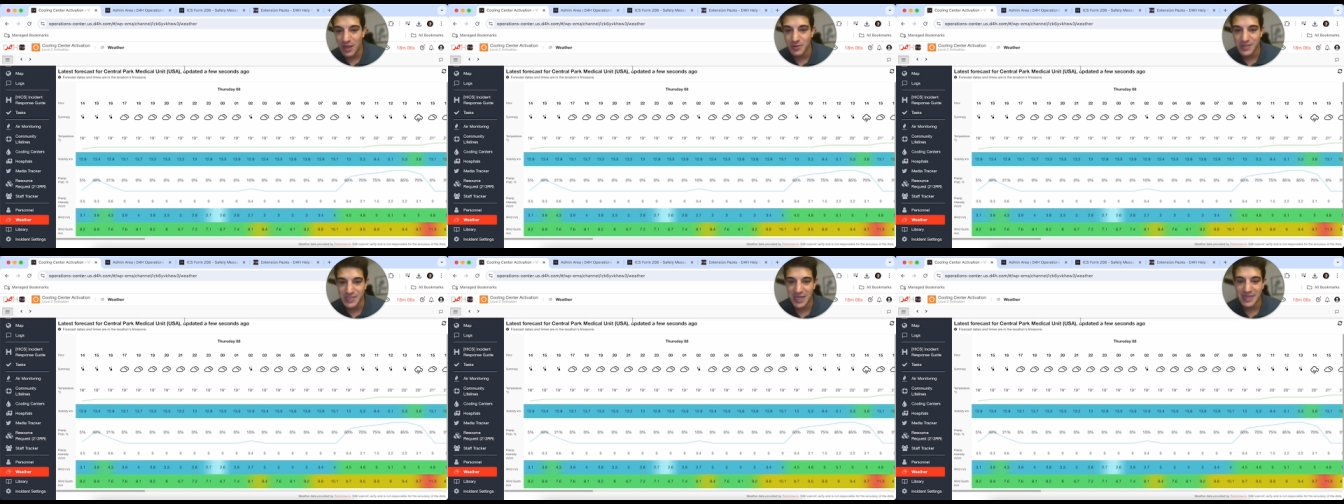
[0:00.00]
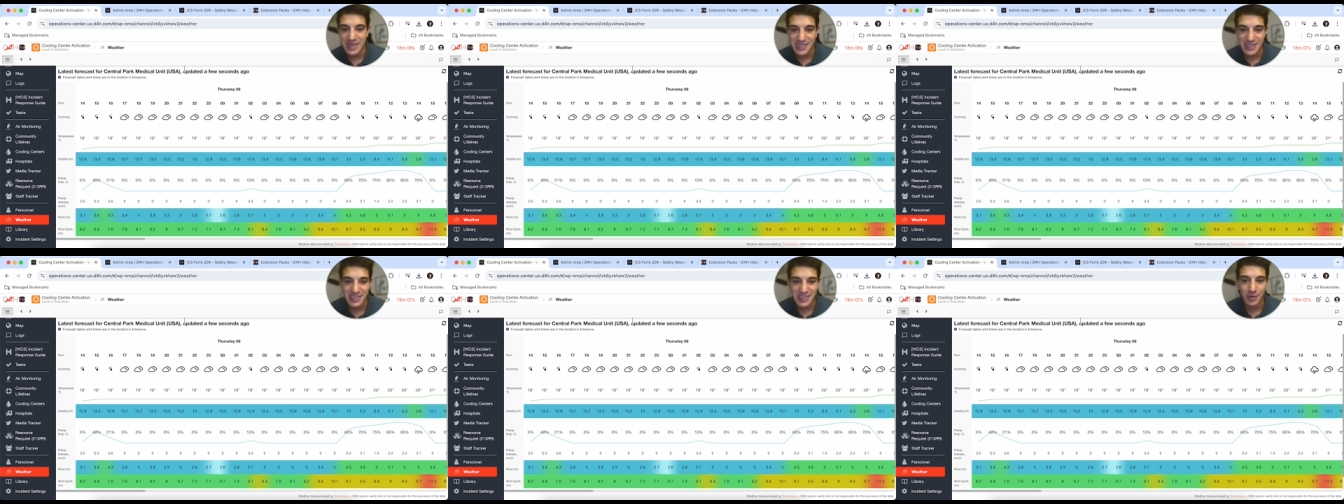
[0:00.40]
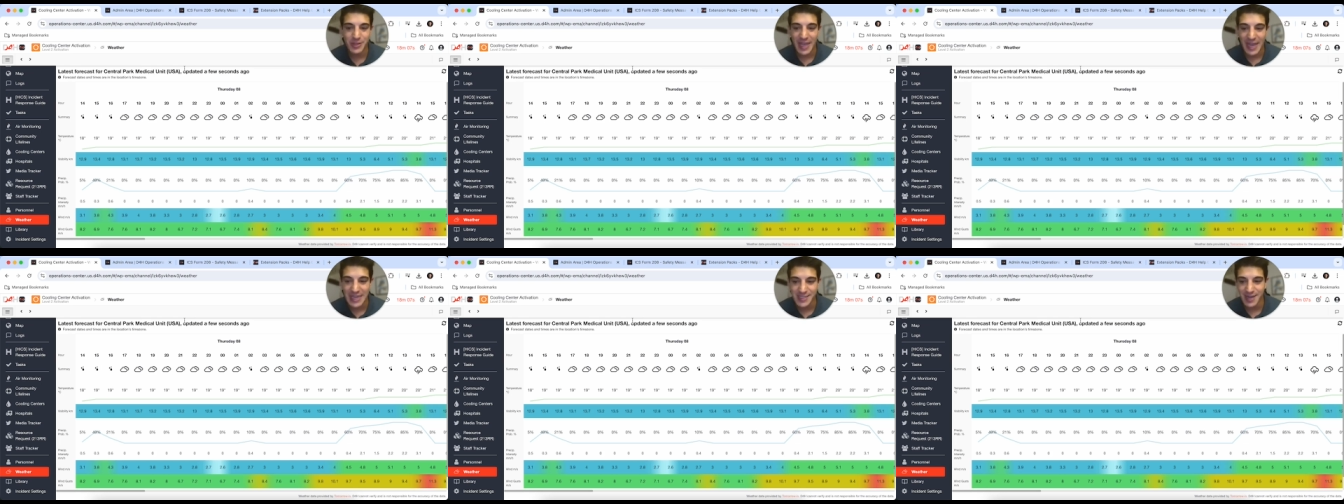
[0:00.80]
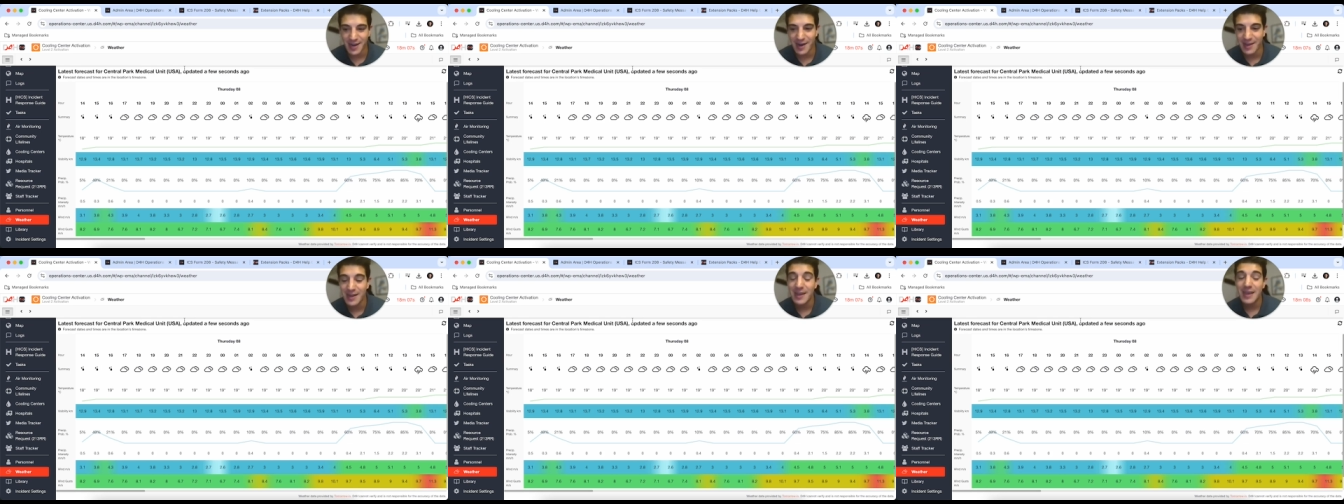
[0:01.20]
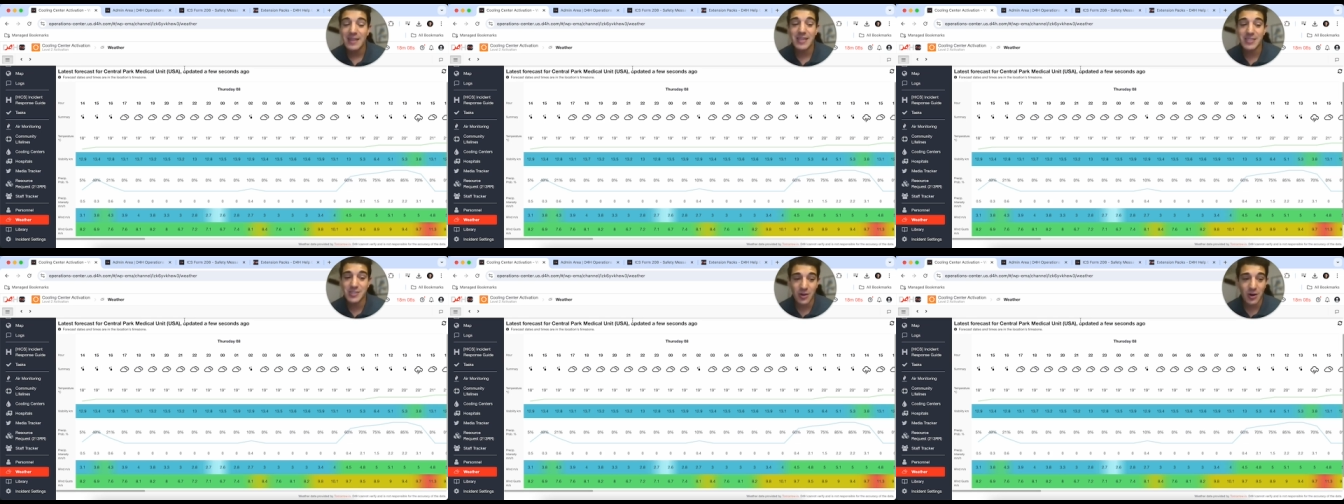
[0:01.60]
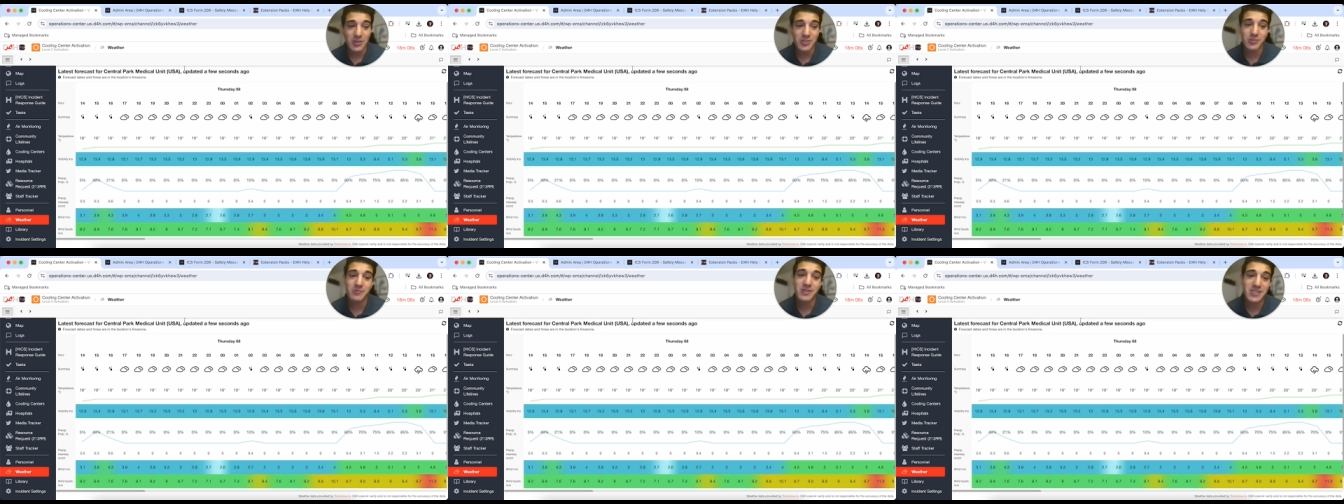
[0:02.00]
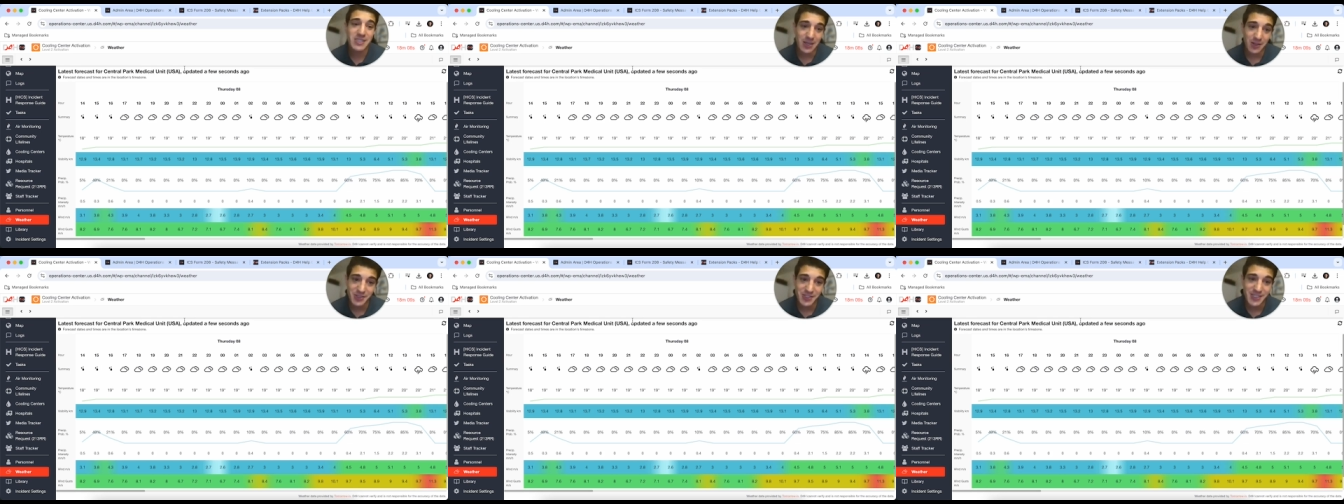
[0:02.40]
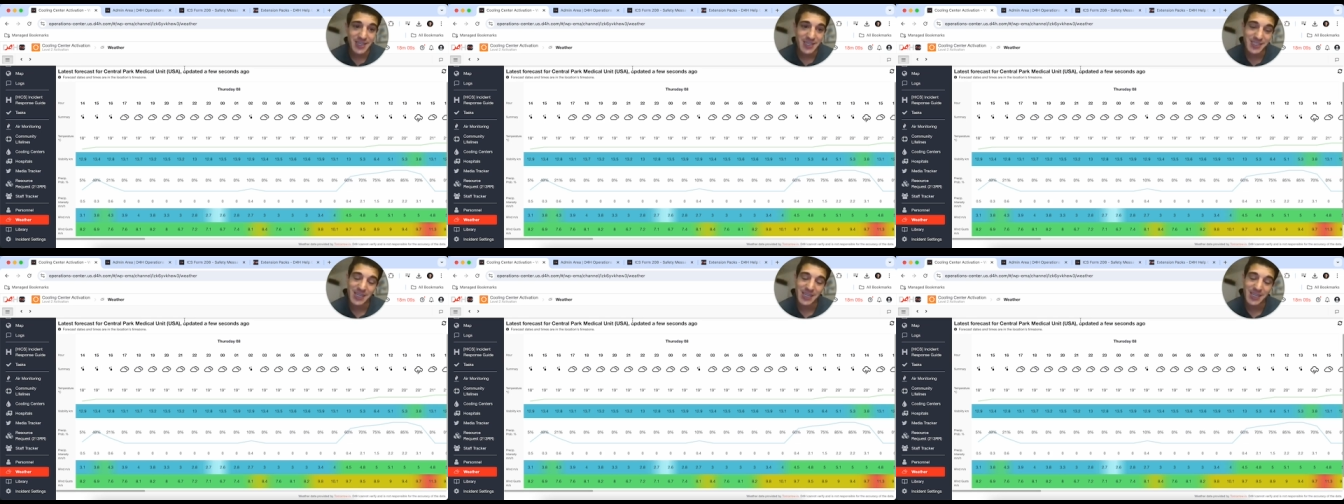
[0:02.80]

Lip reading: is not necessarily as hot. This is also in Celsius.